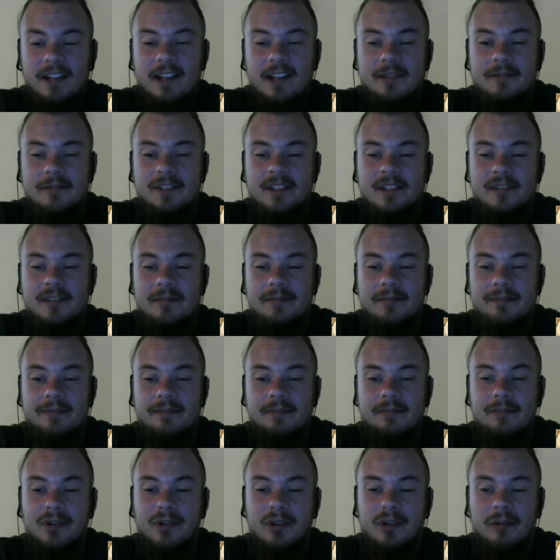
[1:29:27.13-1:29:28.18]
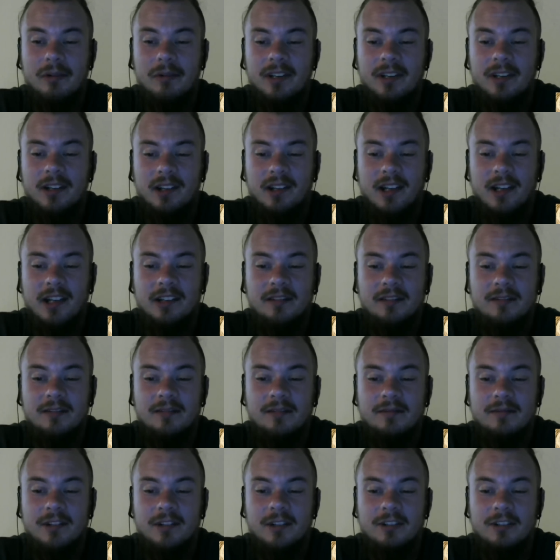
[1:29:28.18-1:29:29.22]
that was in Morrowind a lot,
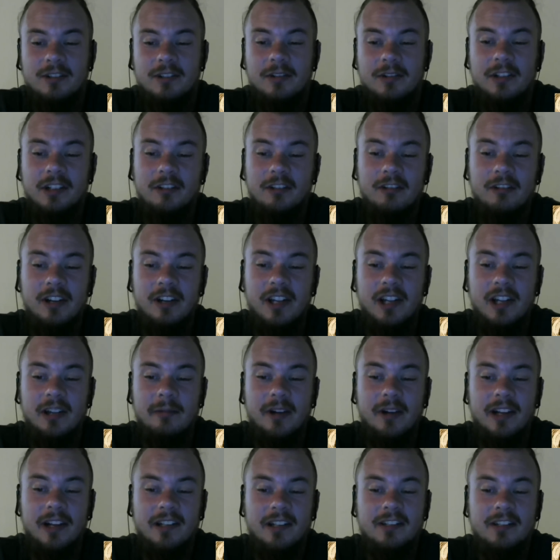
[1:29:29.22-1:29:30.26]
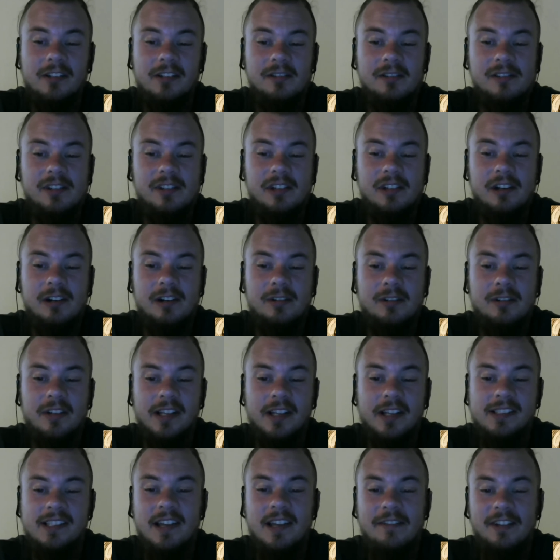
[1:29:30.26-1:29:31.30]
or to a degree anyway, too, so
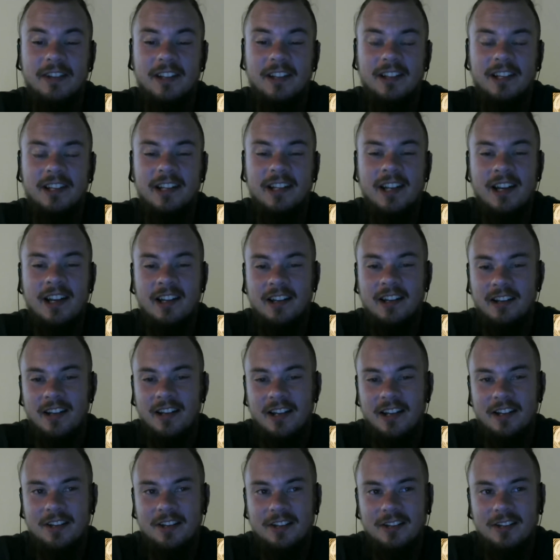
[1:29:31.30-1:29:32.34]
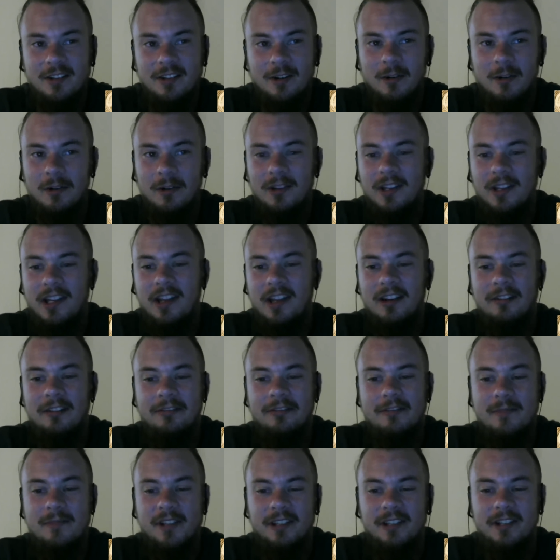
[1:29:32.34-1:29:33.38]
it's definitely not wholly
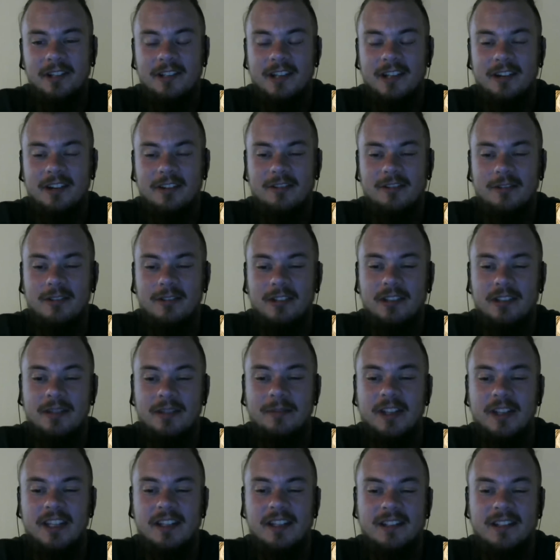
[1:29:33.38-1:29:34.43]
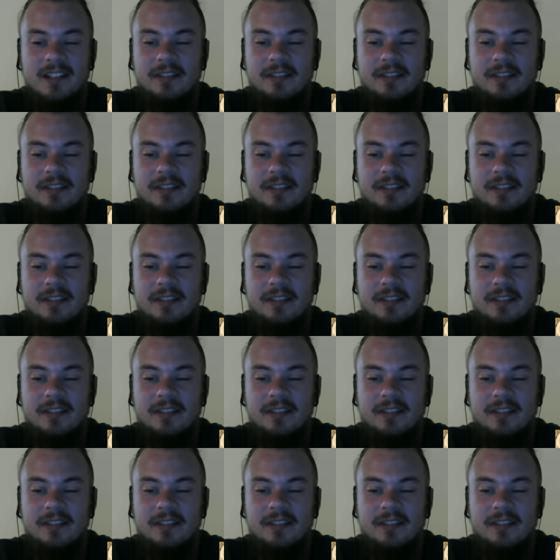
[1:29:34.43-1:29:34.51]
unfamiliar territory to Bethesda.